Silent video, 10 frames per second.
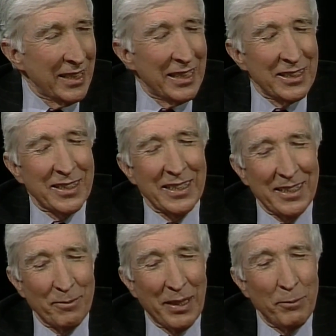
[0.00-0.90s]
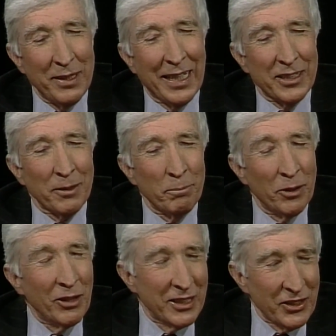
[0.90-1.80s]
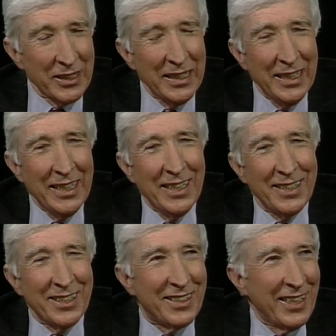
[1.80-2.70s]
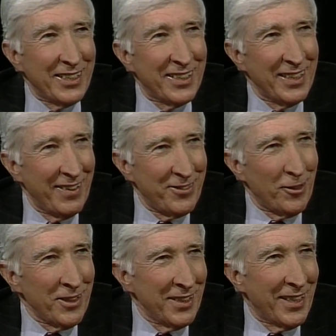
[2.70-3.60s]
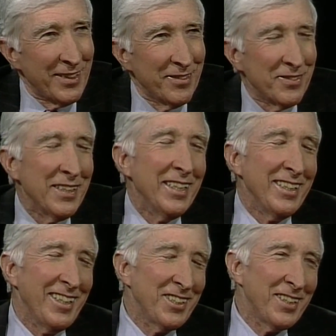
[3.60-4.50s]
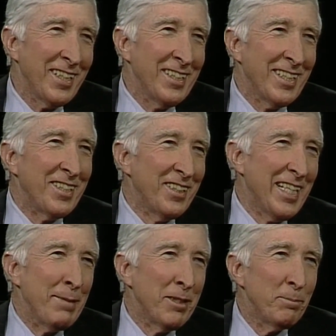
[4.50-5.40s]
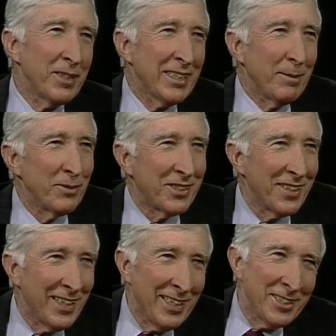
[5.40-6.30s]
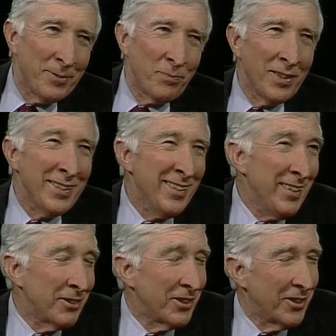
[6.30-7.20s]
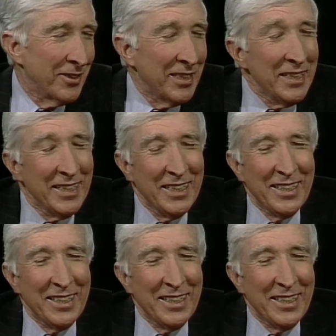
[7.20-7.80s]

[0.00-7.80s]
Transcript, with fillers: Yes, and maybe that's a bogus distinction after all. A lot of yesterday's entertainment becomes today's literature.